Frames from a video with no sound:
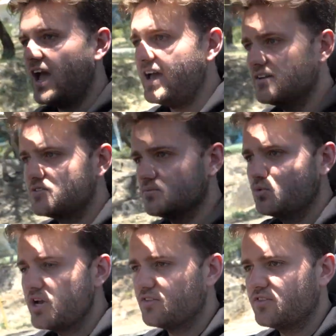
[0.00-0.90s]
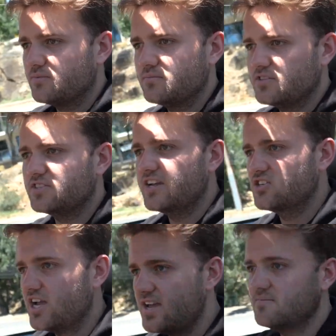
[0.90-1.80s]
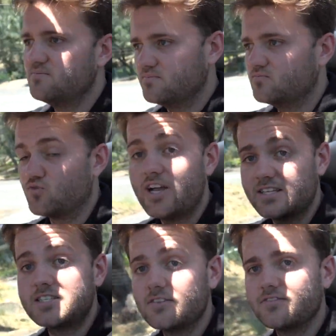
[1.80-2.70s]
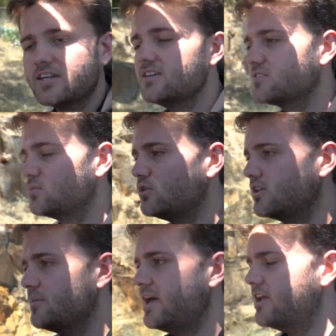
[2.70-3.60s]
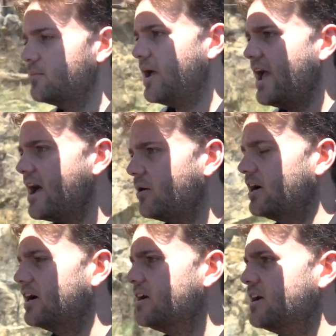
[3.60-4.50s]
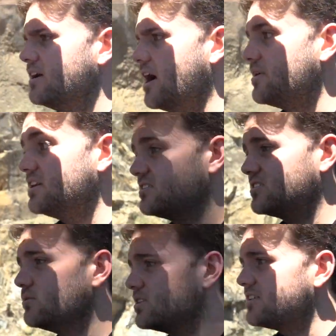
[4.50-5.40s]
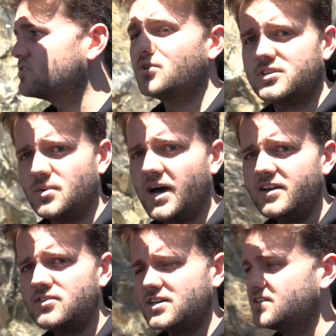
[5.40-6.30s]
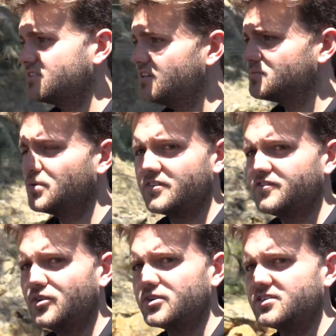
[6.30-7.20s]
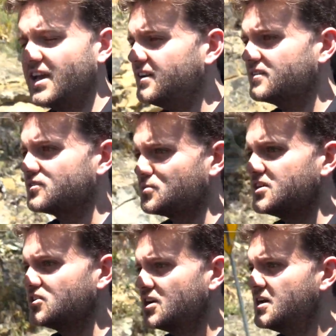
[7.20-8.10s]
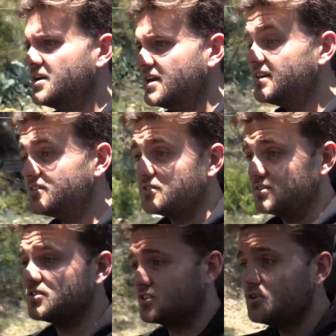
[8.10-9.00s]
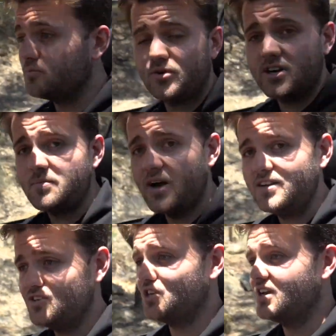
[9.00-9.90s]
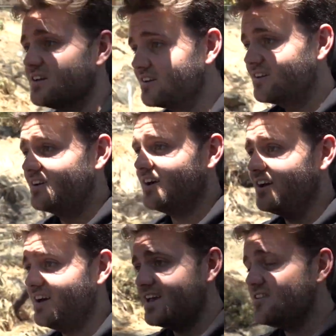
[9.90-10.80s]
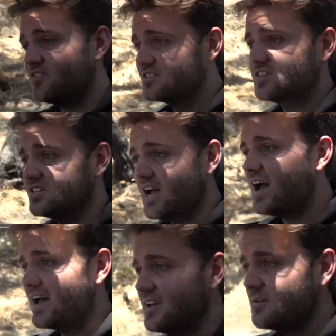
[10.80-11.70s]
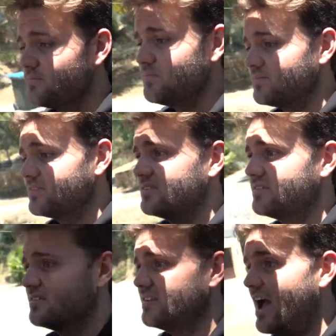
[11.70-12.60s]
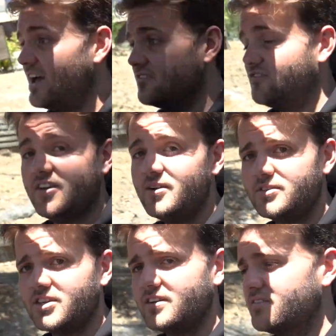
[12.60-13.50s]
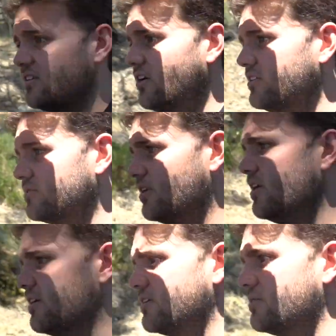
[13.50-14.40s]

and with such a relatively small amount of power. I mean, it still does 0 to 100 in 6.4 seconds, which is still pretty punchy even today. And it feels it on the road